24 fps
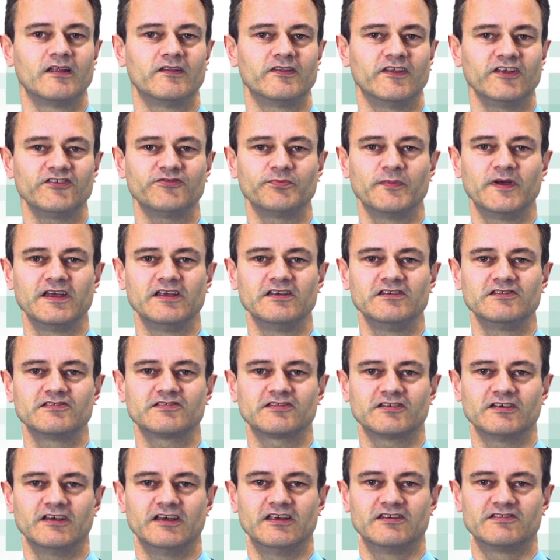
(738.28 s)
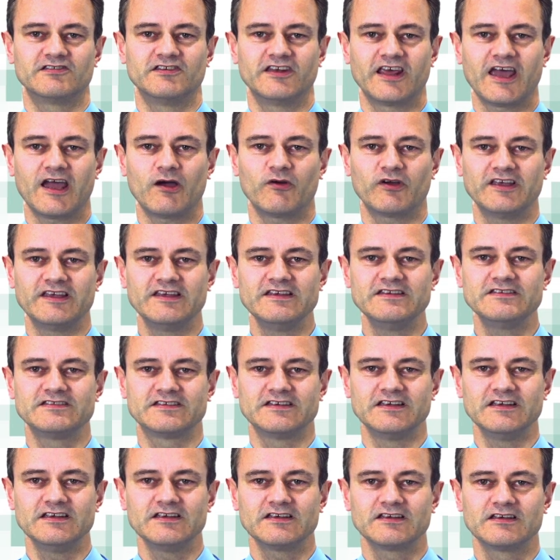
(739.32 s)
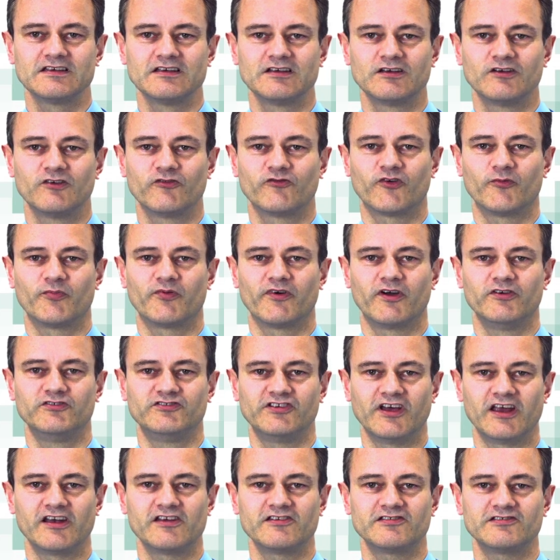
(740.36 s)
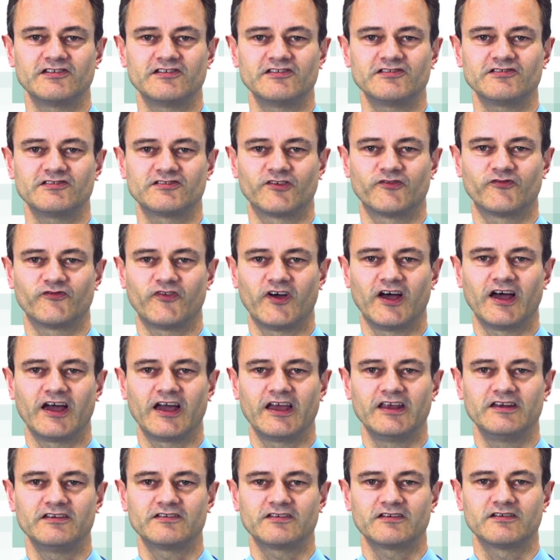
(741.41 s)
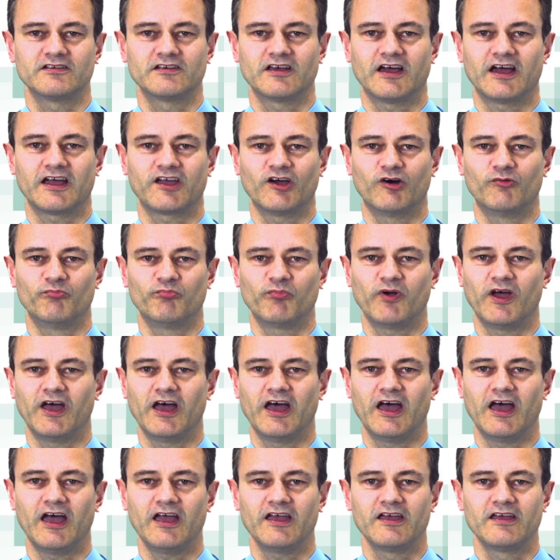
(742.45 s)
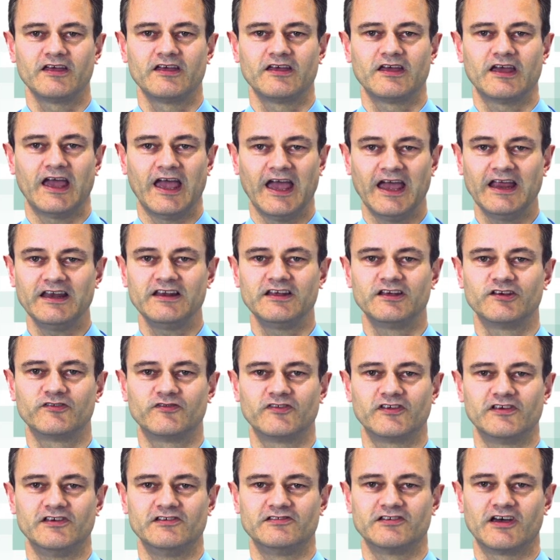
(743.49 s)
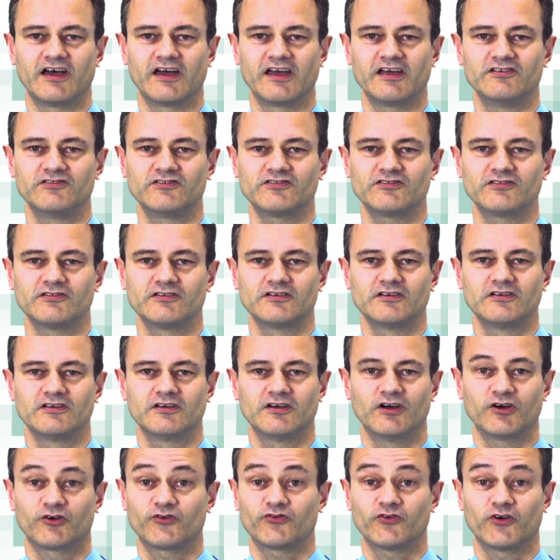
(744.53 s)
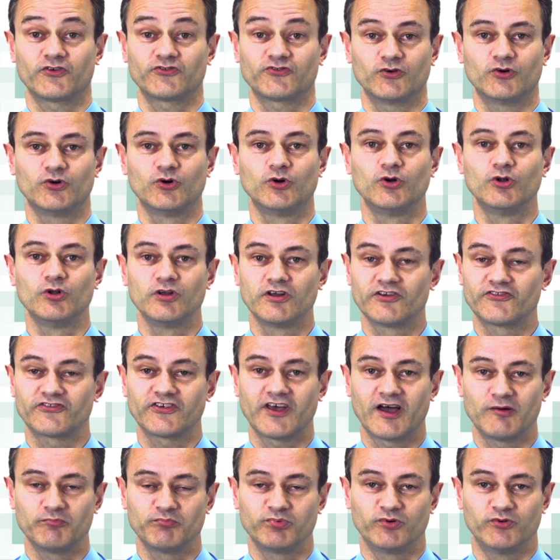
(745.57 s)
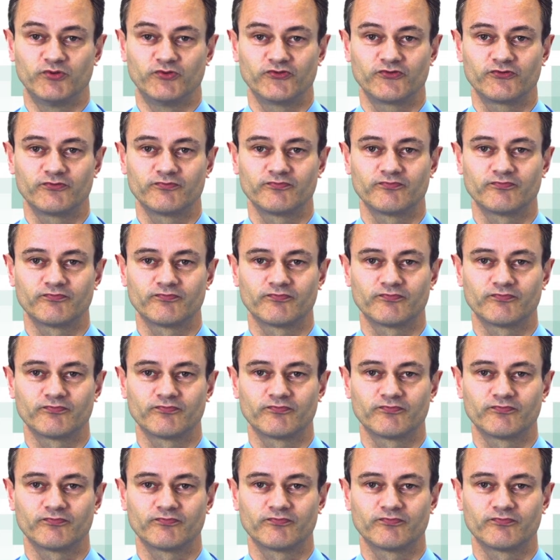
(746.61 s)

This means it's now easy for Progenesis to find and compare any of these ions across all the samples.